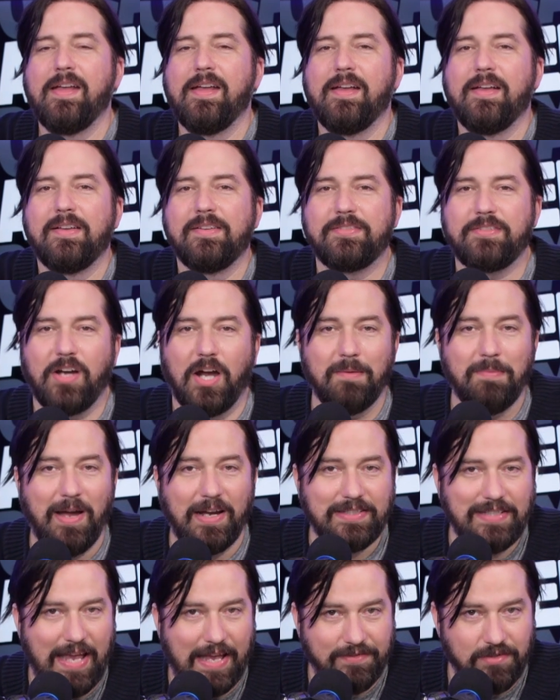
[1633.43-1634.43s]

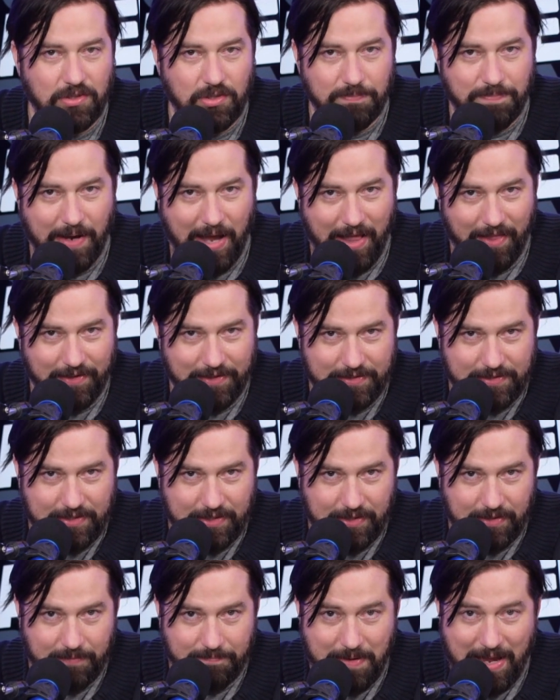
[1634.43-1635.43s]
Starbucks has a new
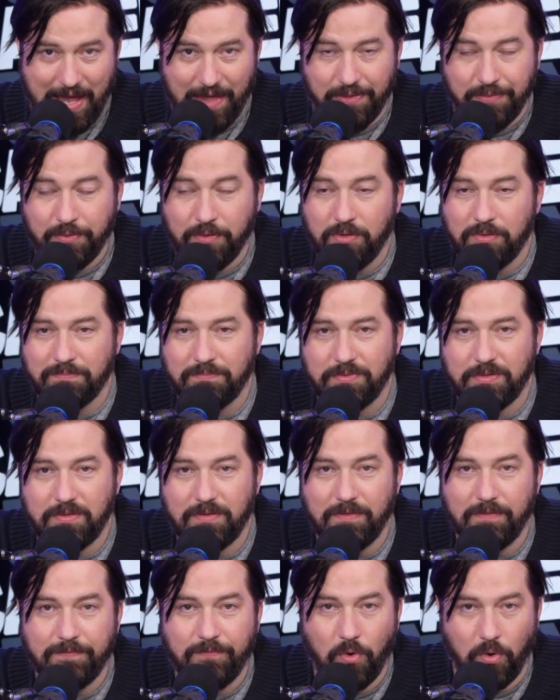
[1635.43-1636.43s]
policy, bathrooms
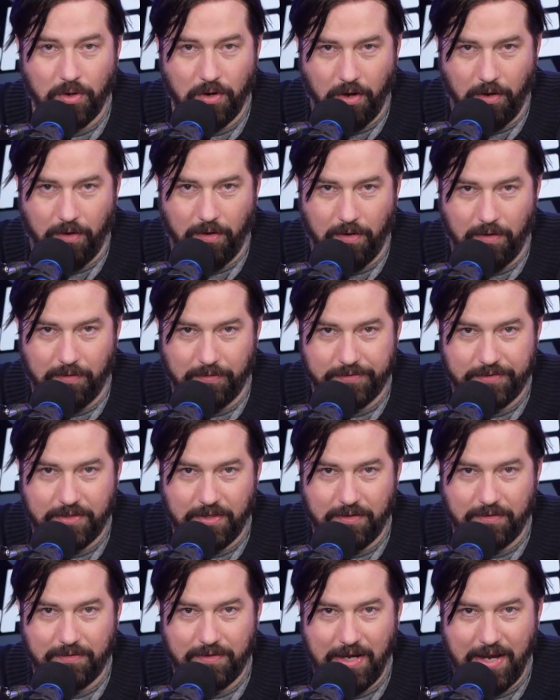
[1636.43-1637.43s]
for all.
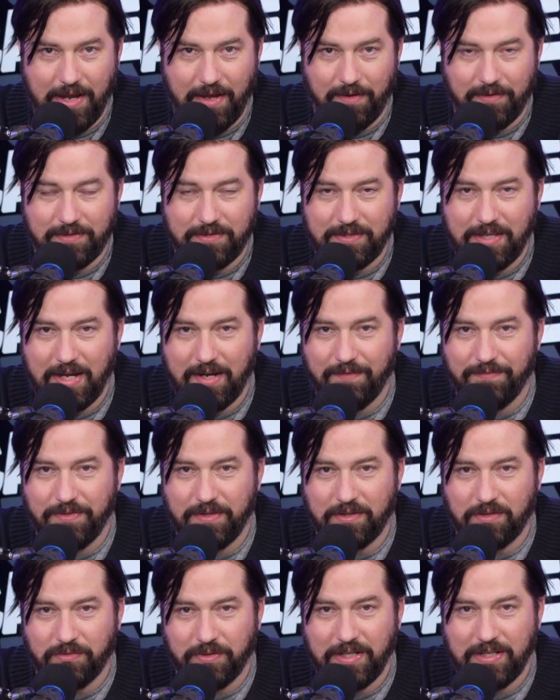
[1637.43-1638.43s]
So now instead of the
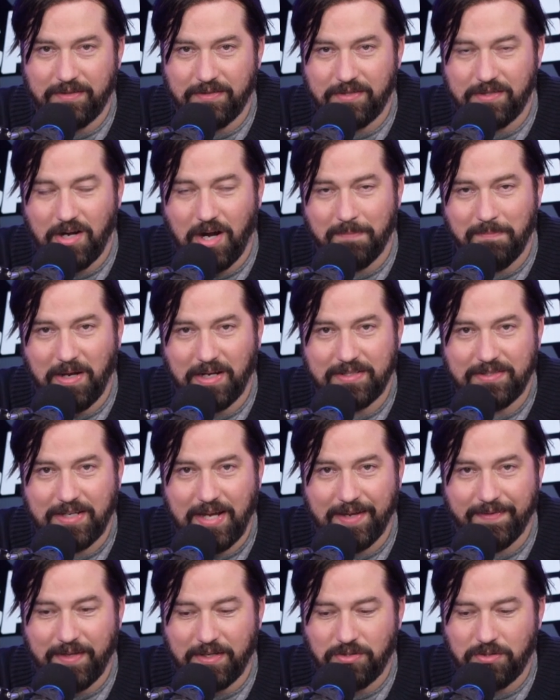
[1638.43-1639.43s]
green Starbucks
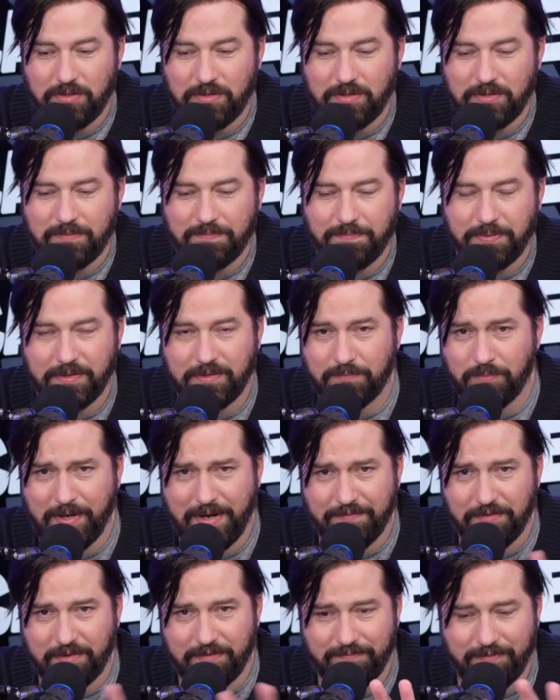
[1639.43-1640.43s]
sign, they should just put
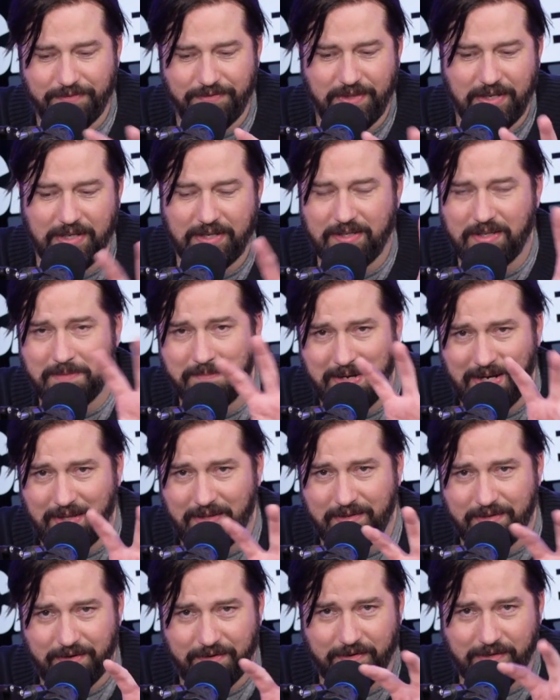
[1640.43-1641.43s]
whatever the thing in the middle
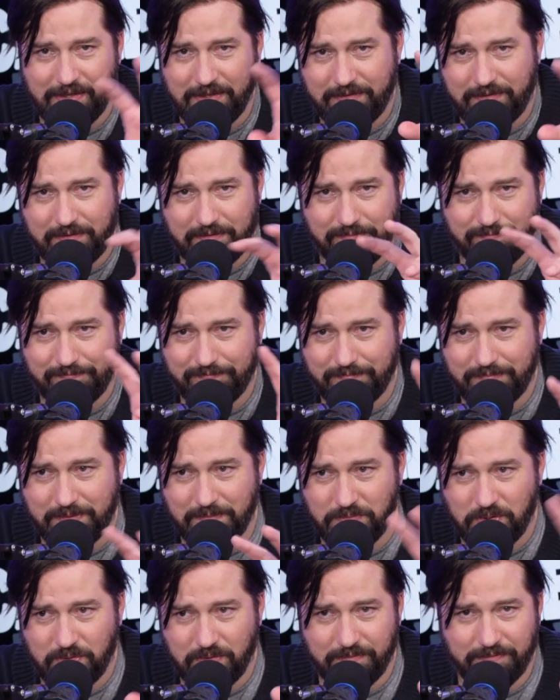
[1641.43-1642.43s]
there is,
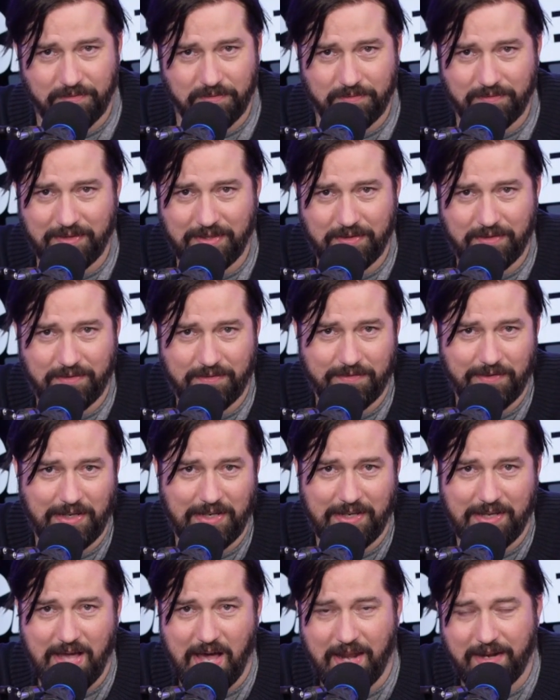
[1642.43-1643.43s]
some sort of
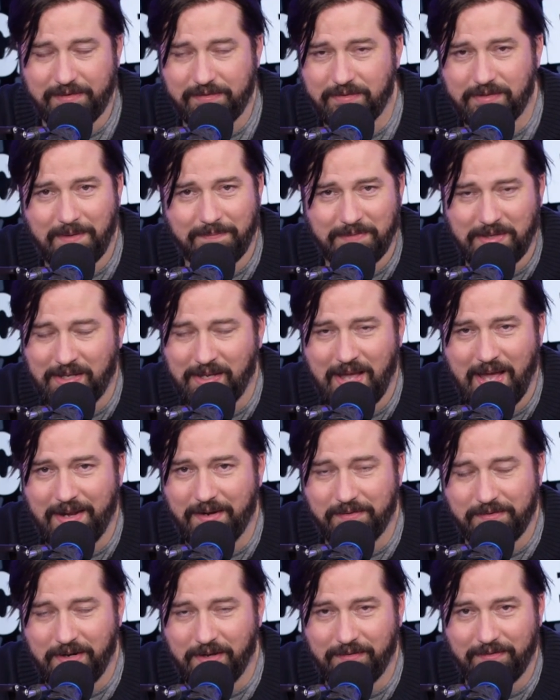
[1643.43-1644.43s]
Greek goddess, something. I
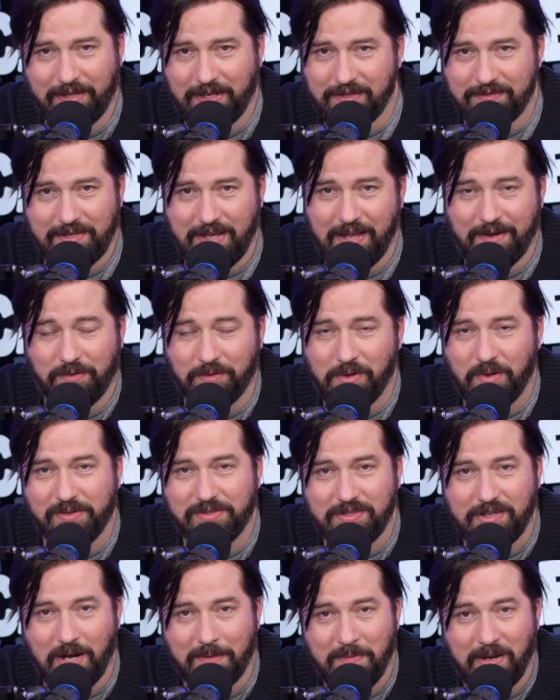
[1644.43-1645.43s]
don't know. Like I said, I don't go to
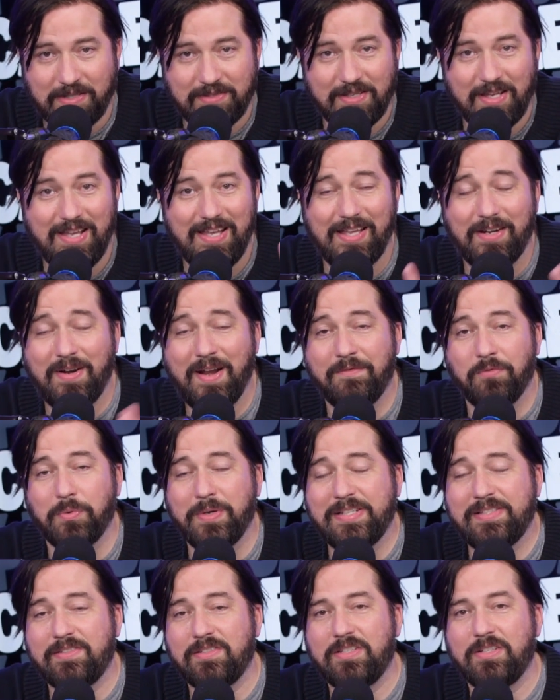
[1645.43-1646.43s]
Starbucks. I don't have a
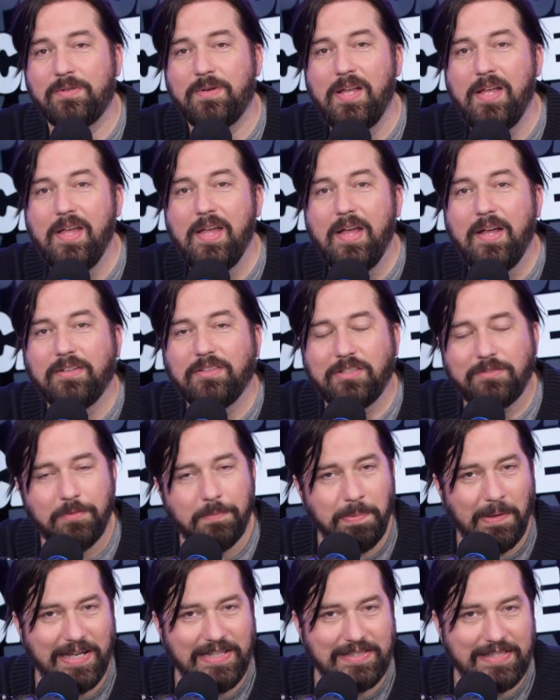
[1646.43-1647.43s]
reason to. Just
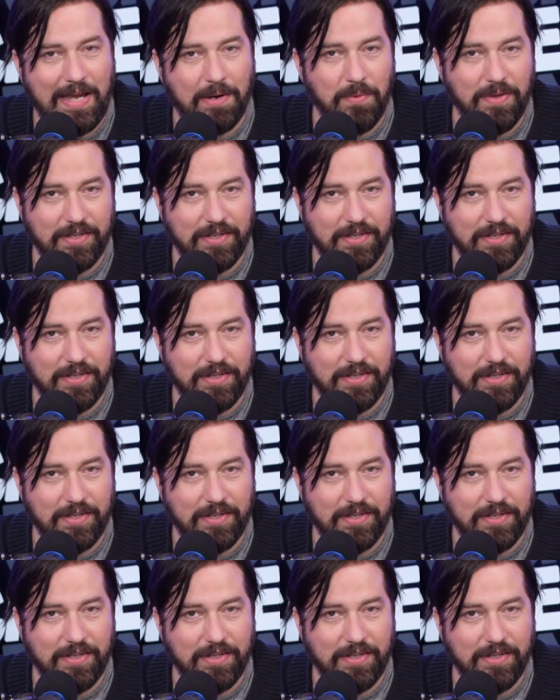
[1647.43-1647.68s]
replace that with a